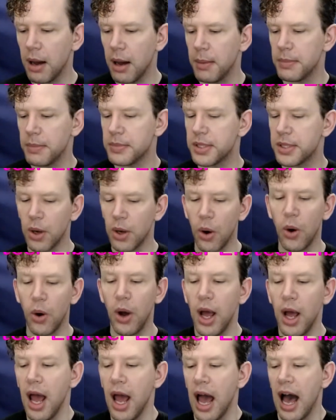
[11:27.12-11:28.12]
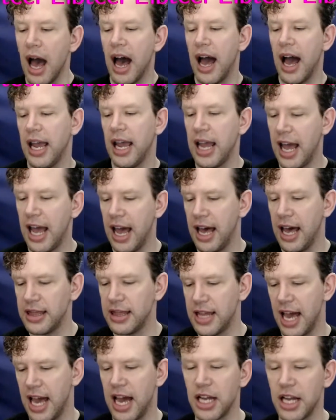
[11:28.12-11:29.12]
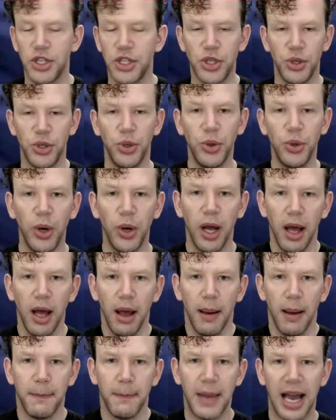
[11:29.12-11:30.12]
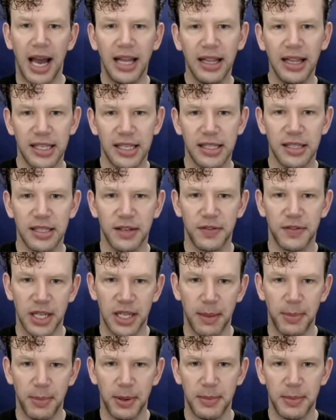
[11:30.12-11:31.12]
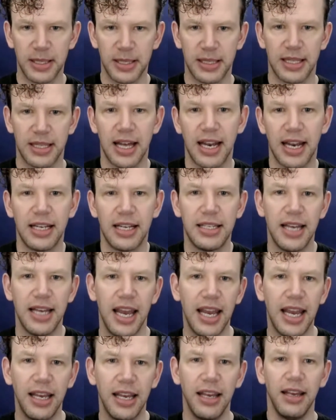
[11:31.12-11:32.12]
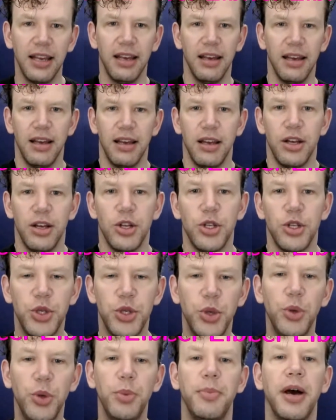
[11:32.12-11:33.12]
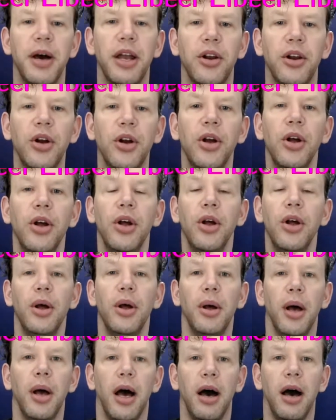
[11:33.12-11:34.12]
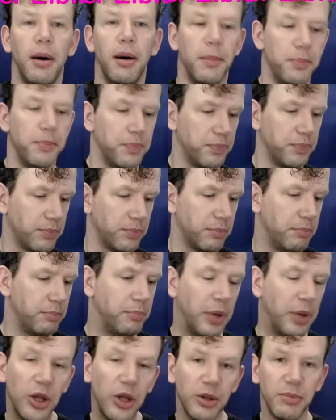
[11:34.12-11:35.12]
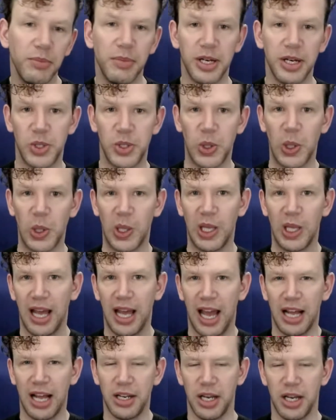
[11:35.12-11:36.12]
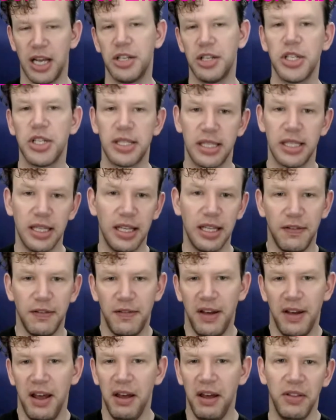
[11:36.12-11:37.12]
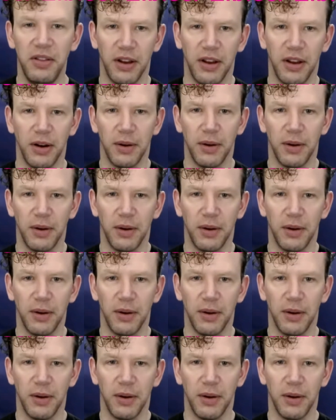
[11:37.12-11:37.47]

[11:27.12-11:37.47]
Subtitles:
So I add that to my list of supplements that I take to better build muscle and just live healthier.